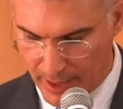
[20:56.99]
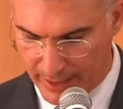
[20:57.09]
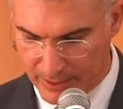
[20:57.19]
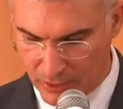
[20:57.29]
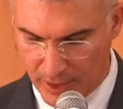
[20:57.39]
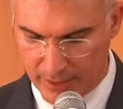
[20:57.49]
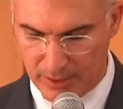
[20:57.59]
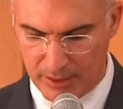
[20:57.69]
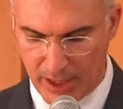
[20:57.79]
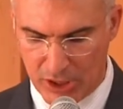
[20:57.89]
at the
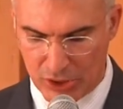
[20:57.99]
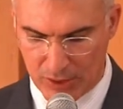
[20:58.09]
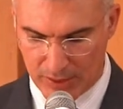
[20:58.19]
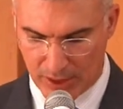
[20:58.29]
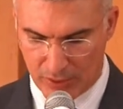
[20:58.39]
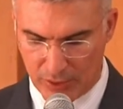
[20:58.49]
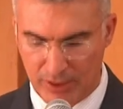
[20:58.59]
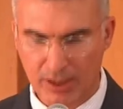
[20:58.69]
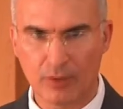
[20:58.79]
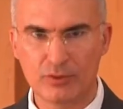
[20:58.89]
United Nations
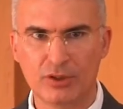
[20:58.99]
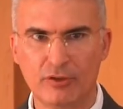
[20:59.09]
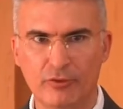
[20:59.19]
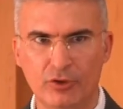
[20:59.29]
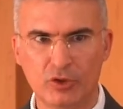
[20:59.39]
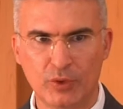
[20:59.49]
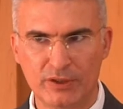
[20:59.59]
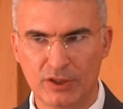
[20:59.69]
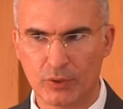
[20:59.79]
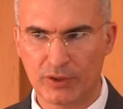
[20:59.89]
Security Council for
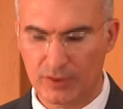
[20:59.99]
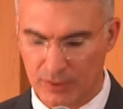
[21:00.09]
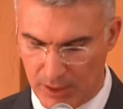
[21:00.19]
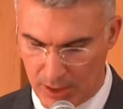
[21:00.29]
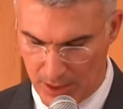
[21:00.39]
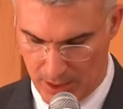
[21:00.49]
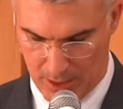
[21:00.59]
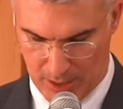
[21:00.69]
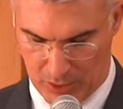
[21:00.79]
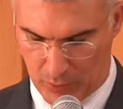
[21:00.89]

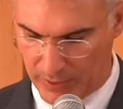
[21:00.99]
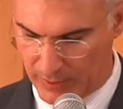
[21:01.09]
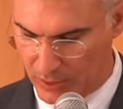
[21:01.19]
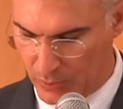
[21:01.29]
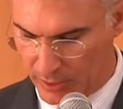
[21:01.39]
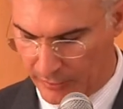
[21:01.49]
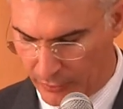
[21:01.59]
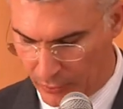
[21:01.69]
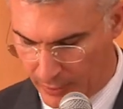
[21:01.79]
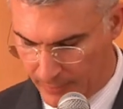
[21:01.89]

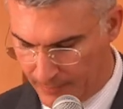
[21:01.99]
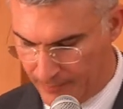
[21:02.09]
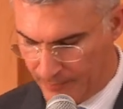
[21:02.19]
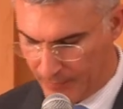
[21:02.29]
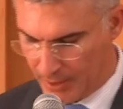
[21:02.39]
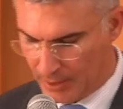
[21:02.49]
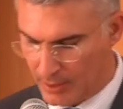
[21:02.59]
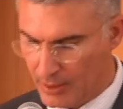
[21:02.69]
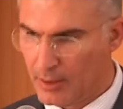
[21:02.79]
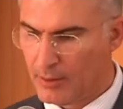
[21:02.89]
2023-2024.
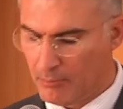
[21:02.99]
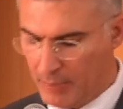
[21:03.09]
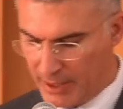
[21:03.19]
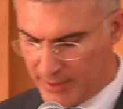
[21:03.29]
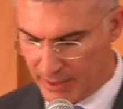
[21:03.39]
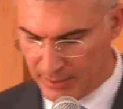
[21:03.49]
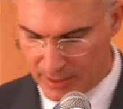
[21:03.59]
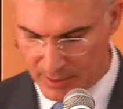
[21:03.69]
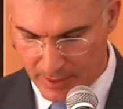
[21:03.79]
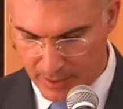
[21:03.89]
Basing
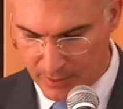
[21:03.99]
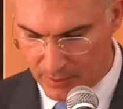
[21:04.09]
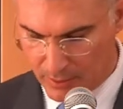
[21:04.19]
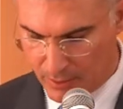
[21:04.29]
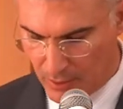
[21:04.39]
this bid